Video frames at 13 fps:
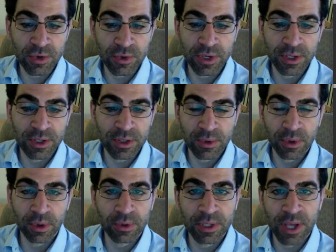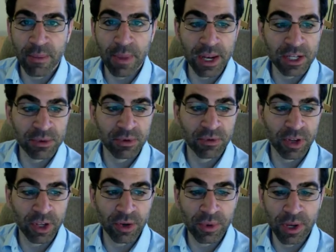can do a little time management for you,